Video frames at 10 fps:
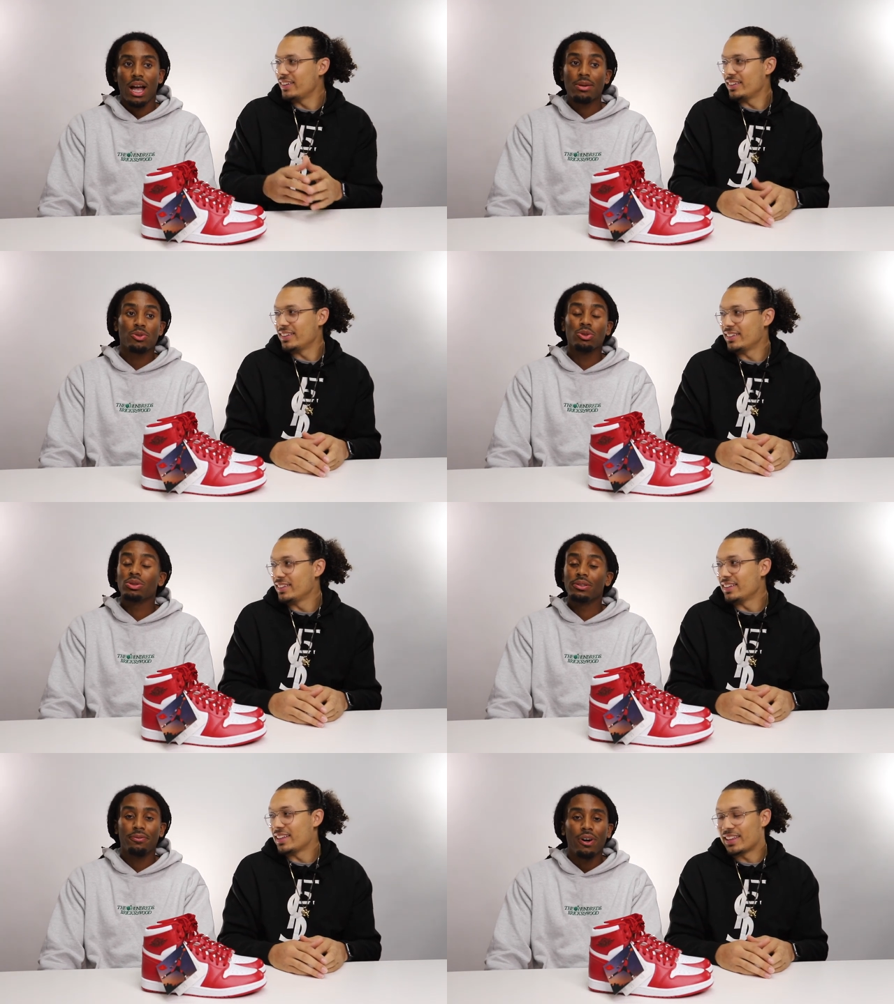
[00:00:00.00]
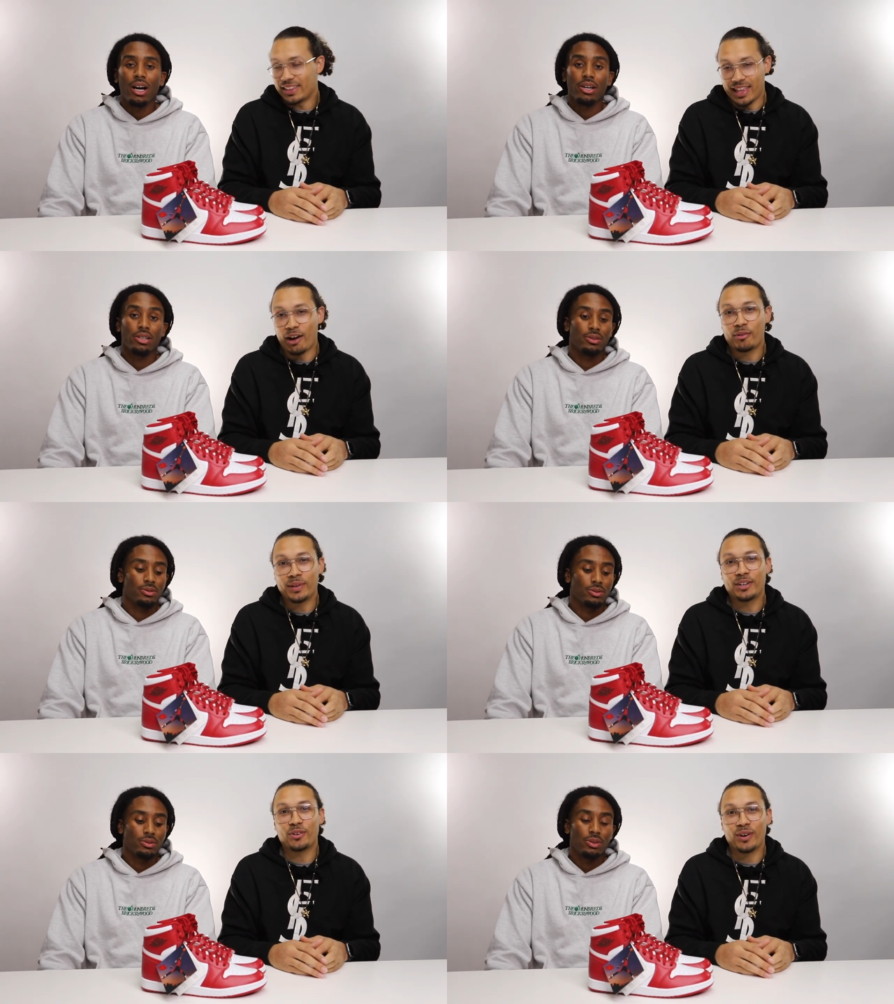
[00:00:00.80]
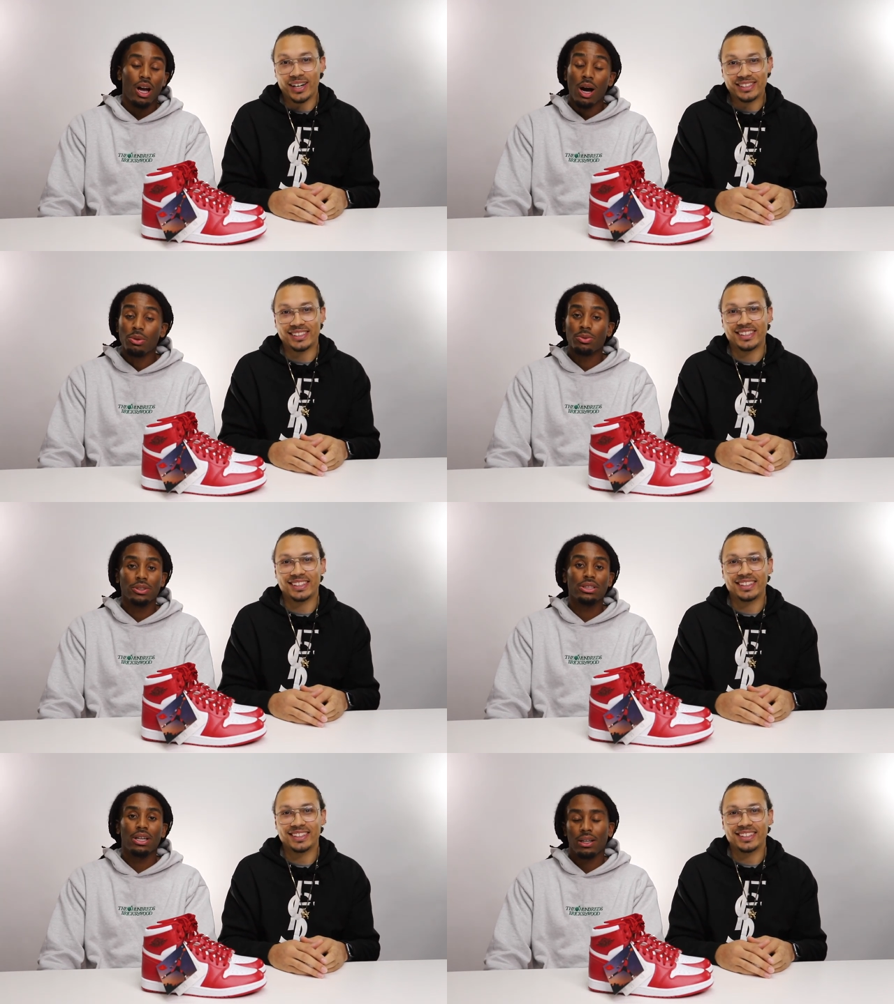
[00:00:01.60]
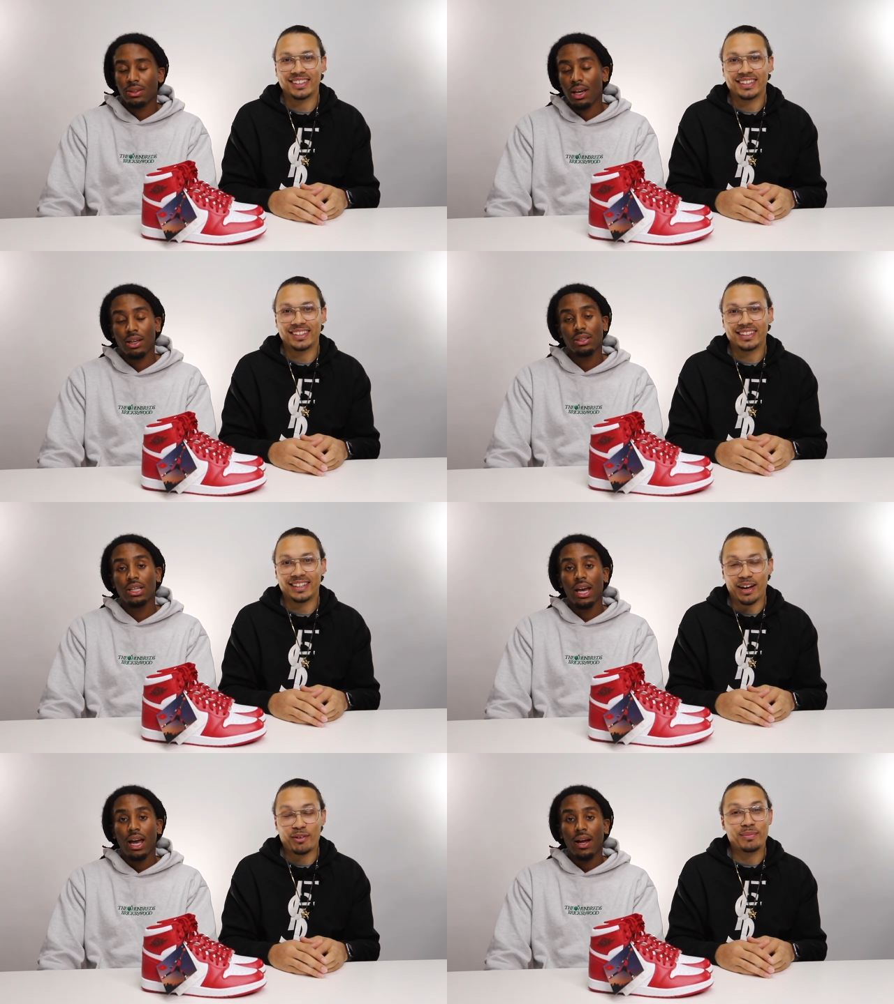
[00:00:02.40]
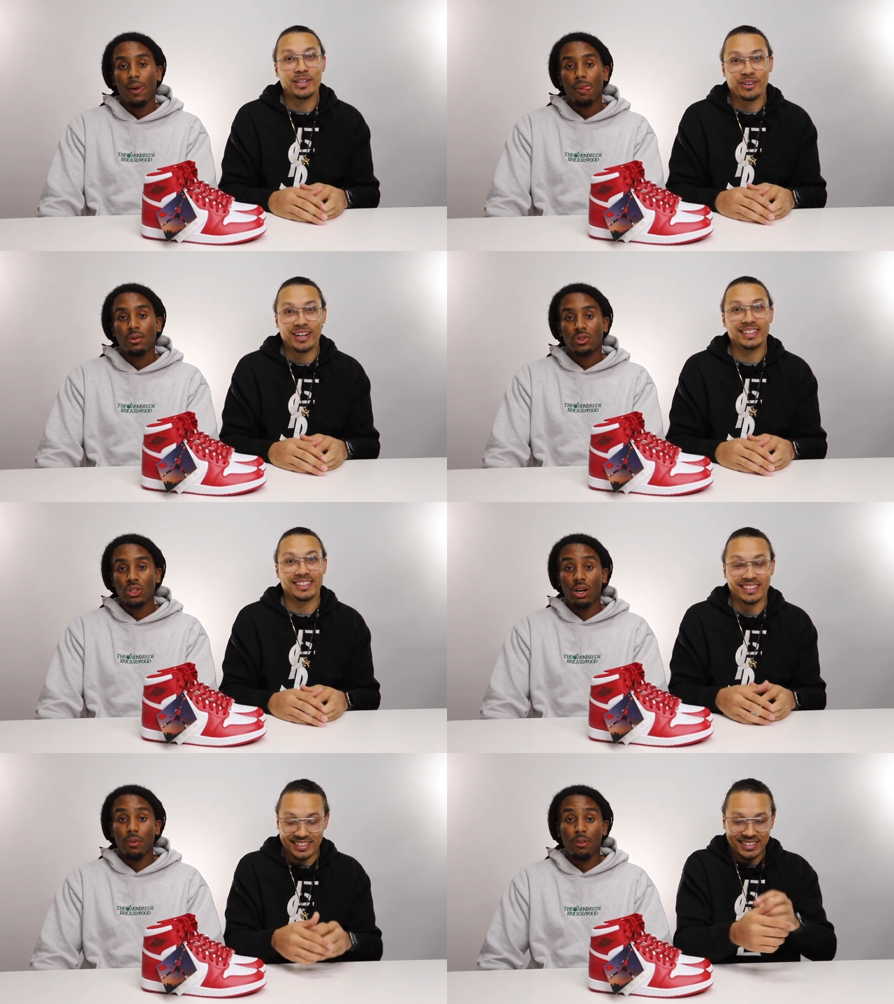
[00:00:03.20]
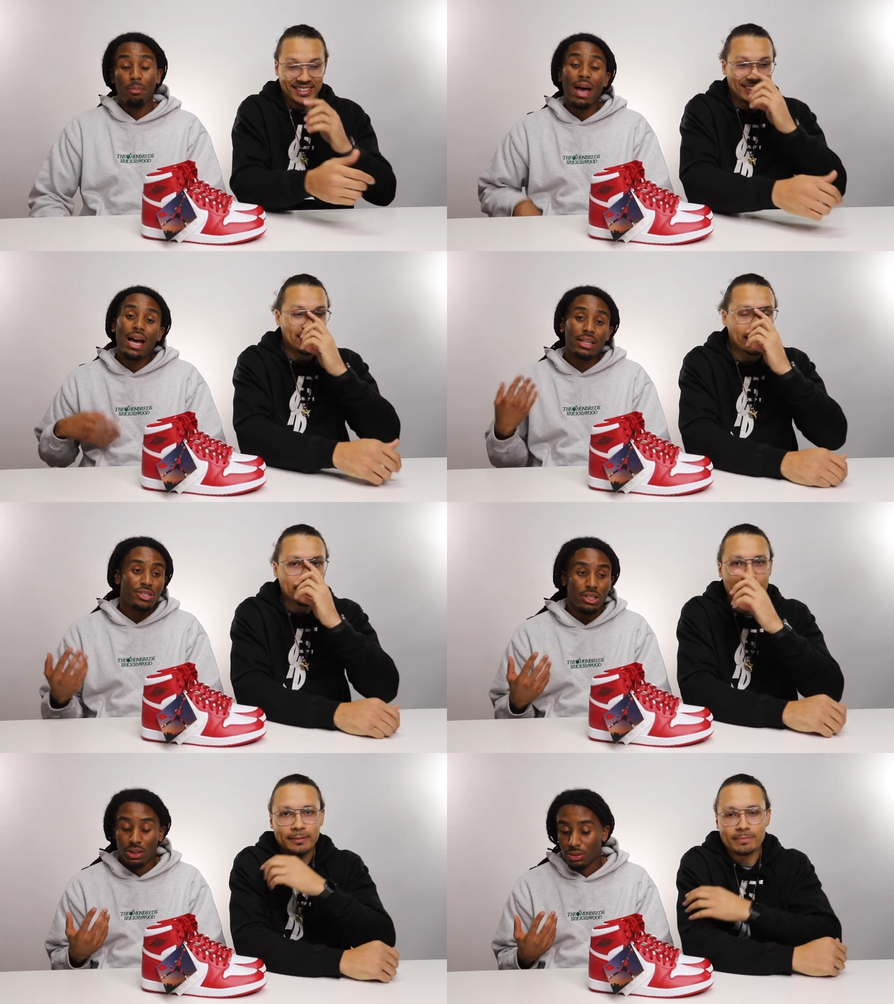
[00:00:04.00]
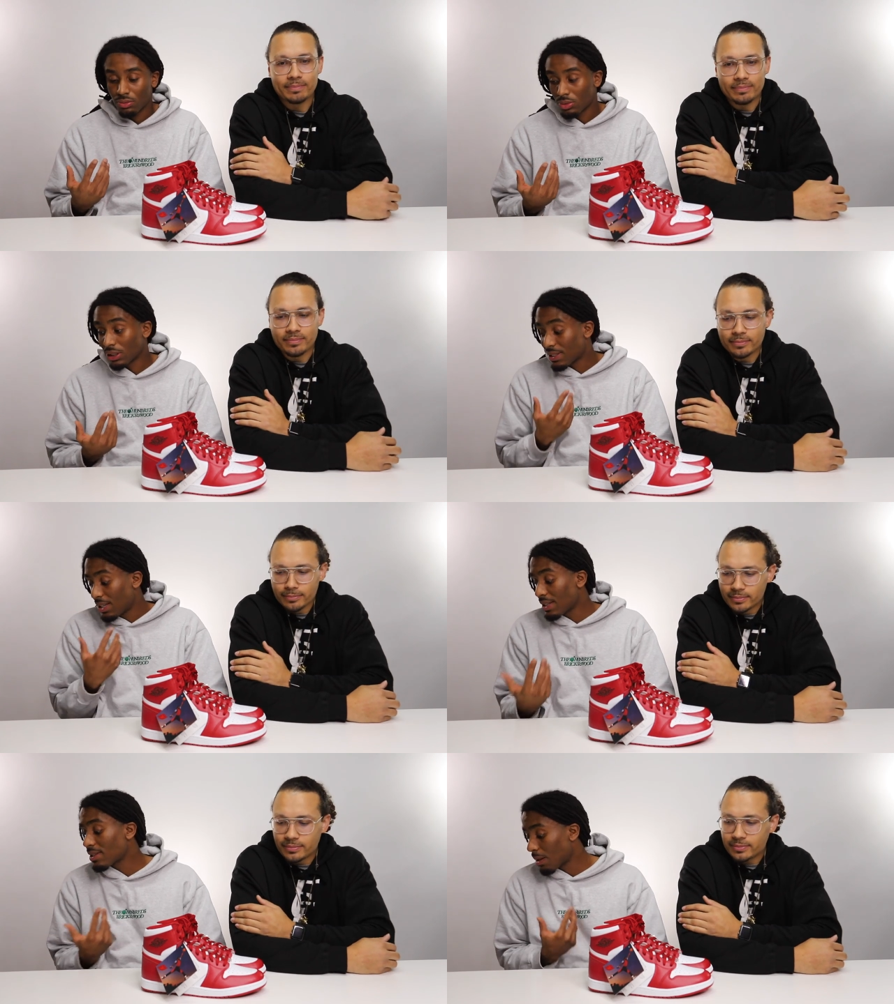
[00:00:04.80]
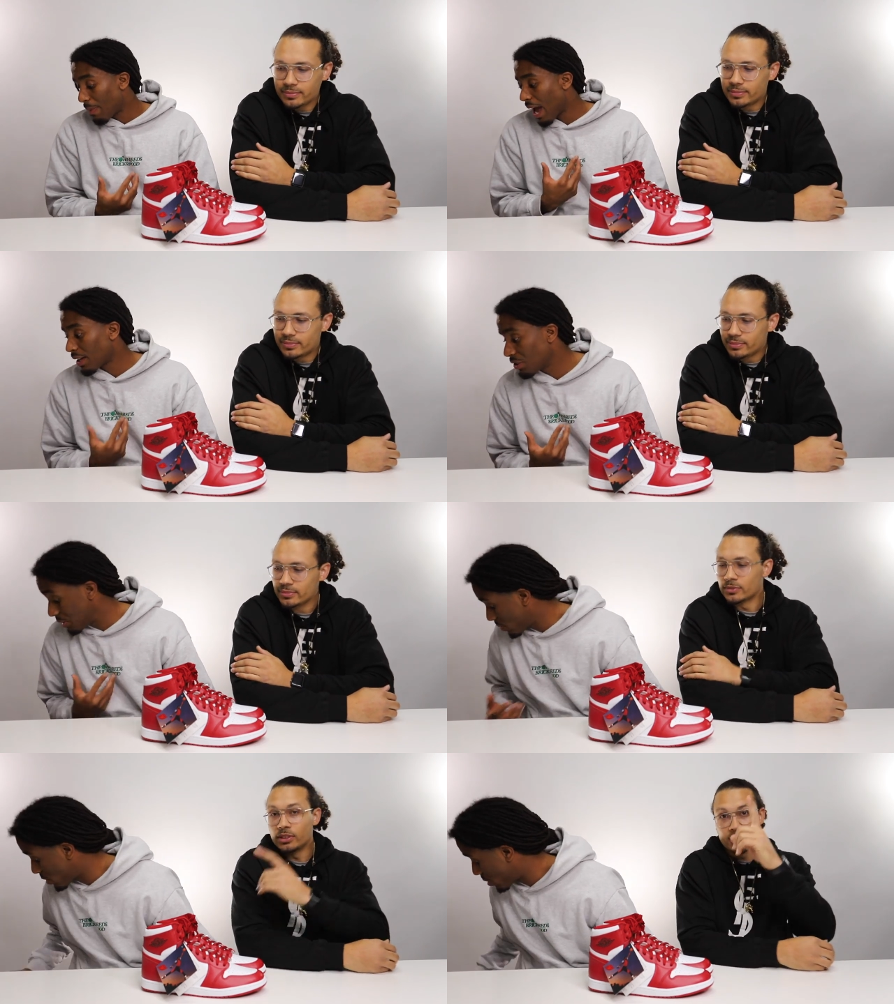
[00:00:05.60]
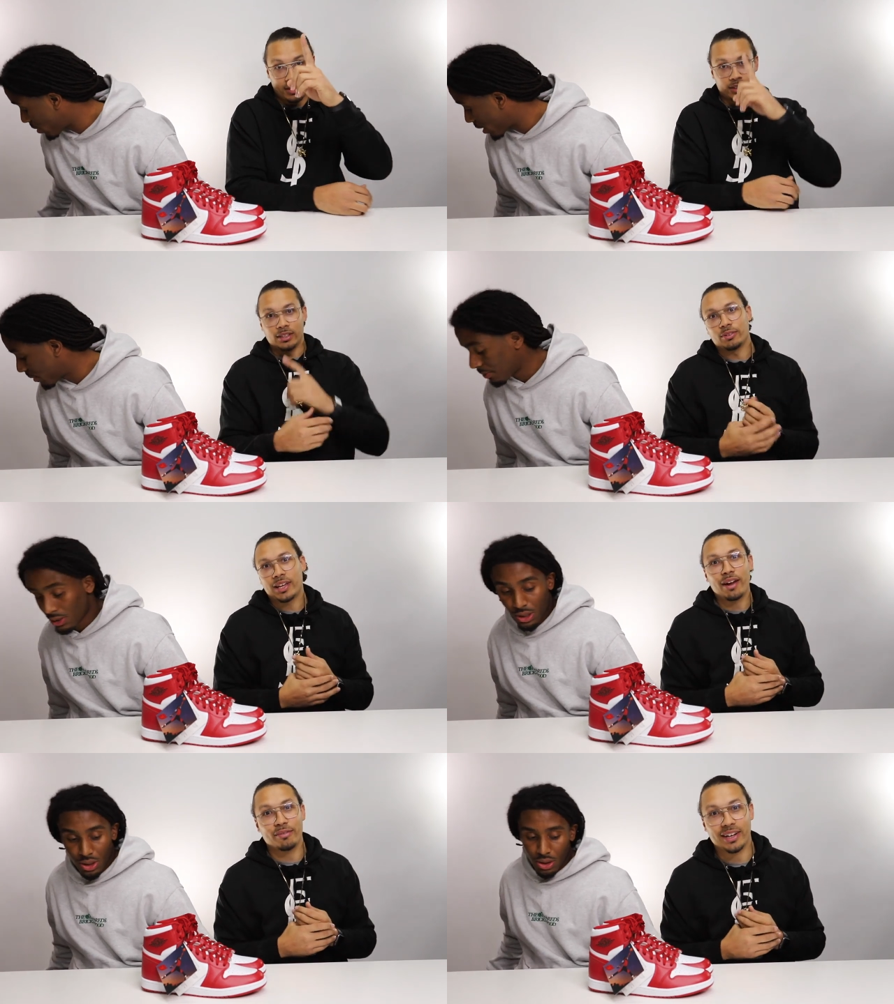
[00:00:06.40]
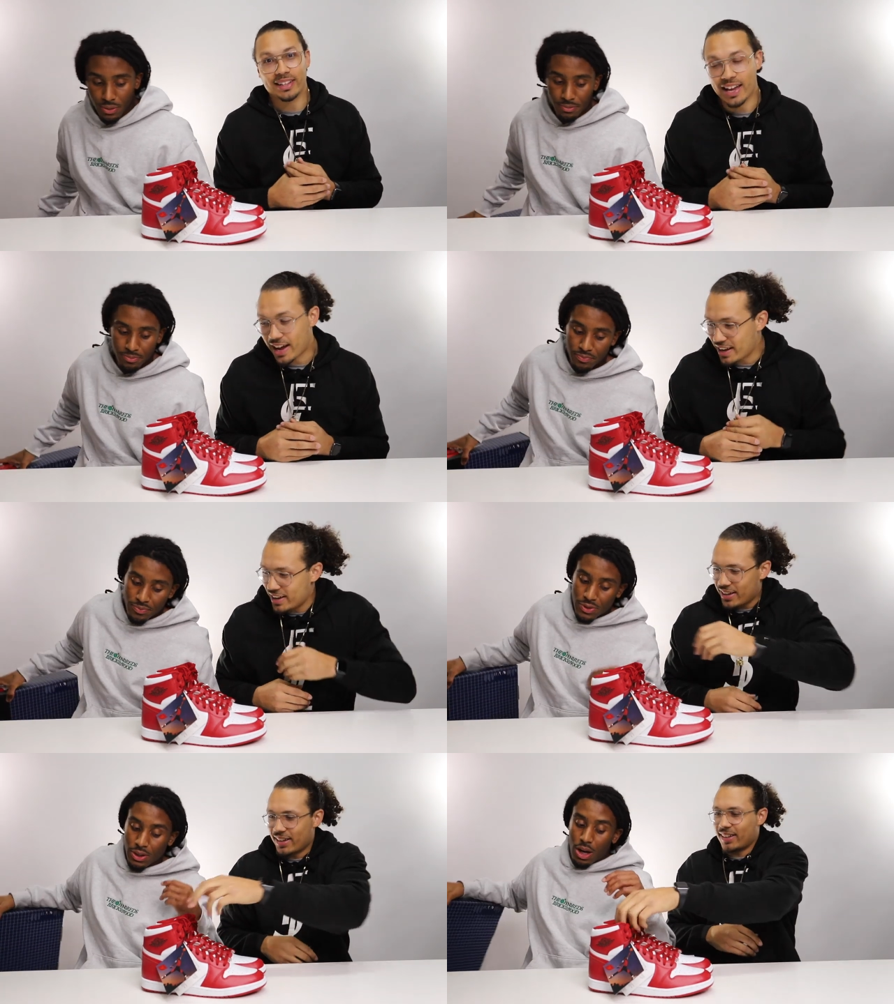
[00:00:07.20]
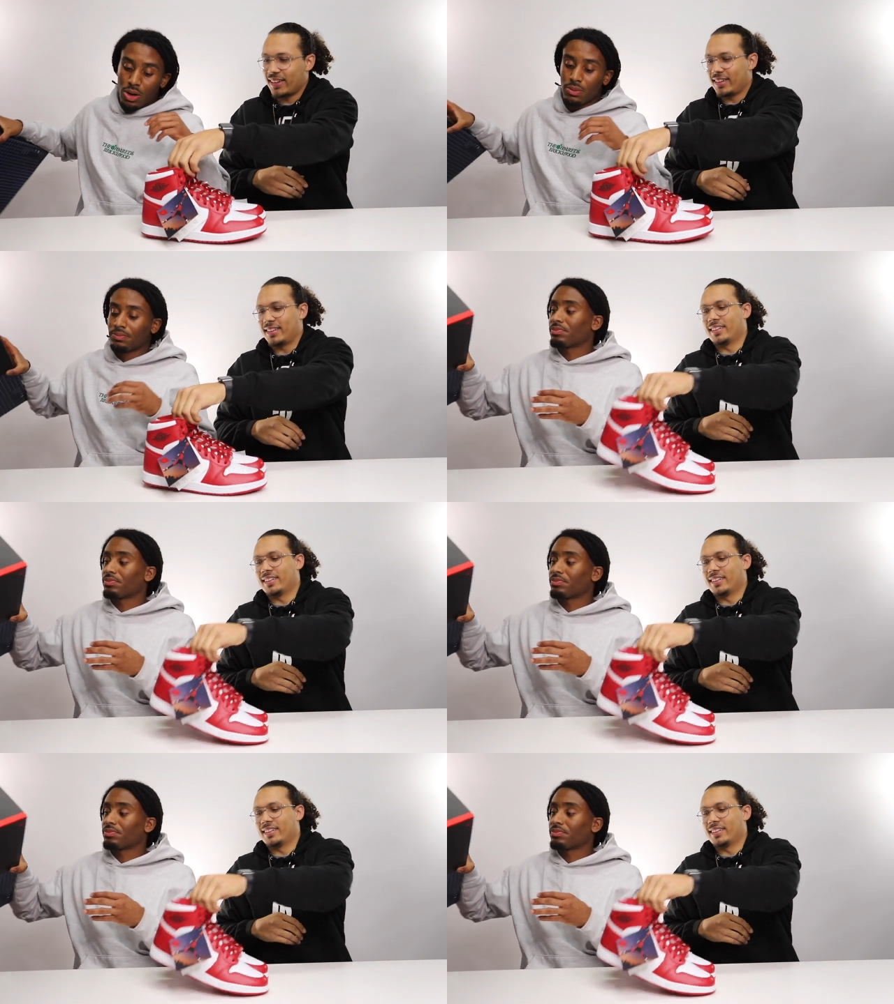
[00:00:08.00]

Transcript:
Speaker 1: Absolutely fire. That would be crazy. I would really like that. That would be crazy. So the packaging. Let's get into the packaging real quick. Can't forget that. So